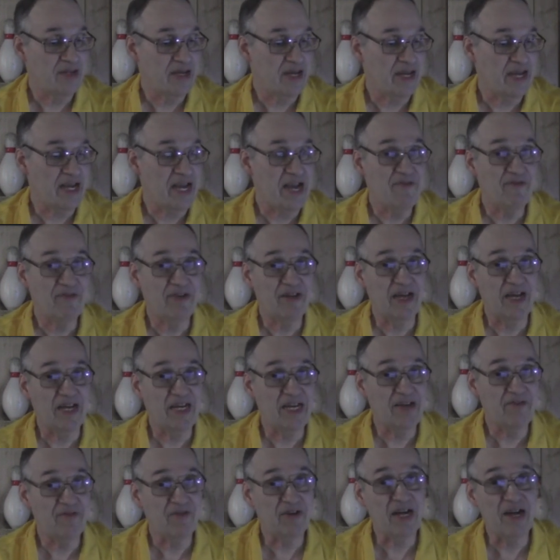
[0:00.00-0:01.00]
I
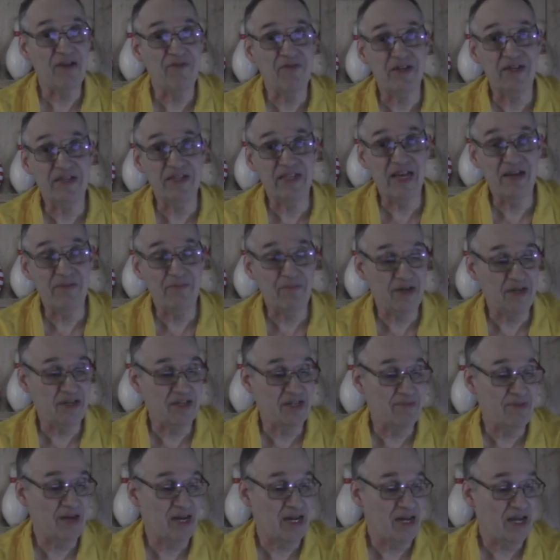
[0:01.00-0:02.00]
never averaged that
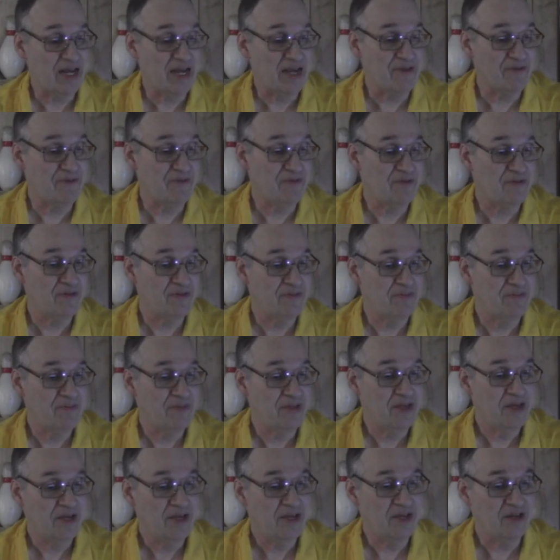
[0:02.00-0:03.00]
much in my life.
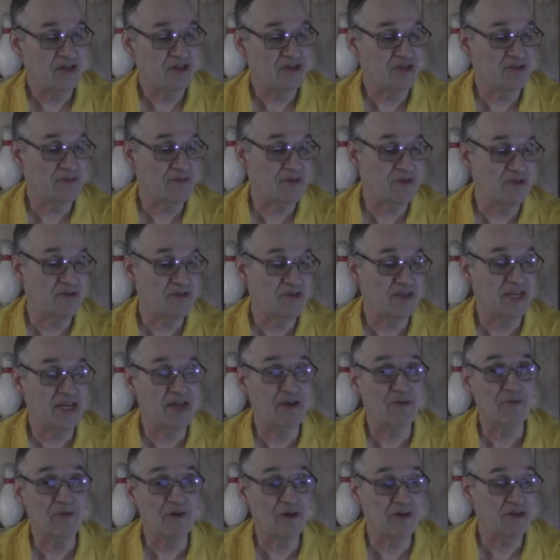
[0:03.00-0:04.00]
You're supposed to
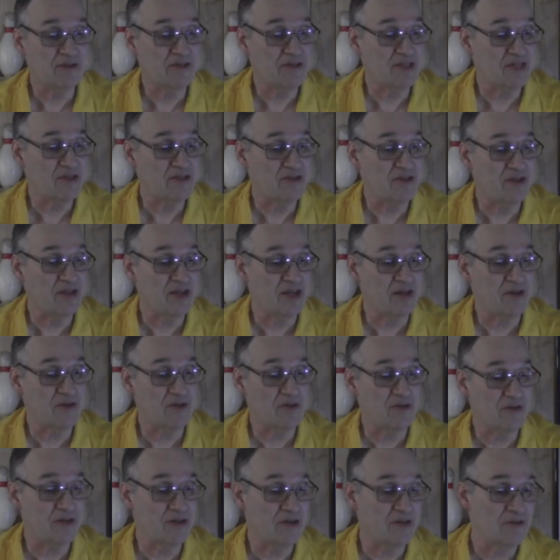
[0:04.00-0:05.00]
get worse as you get
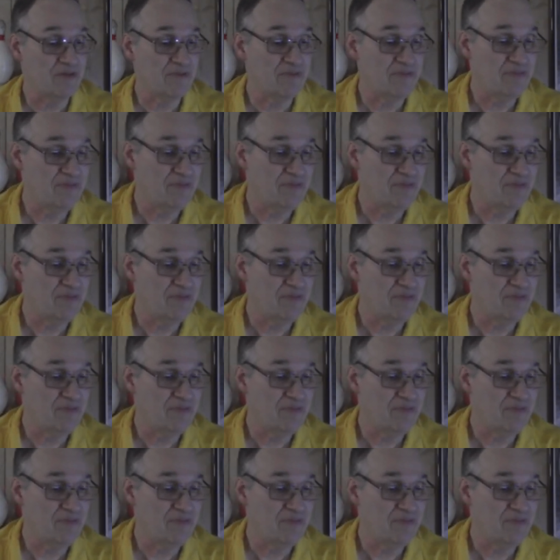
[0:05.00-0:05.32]
older.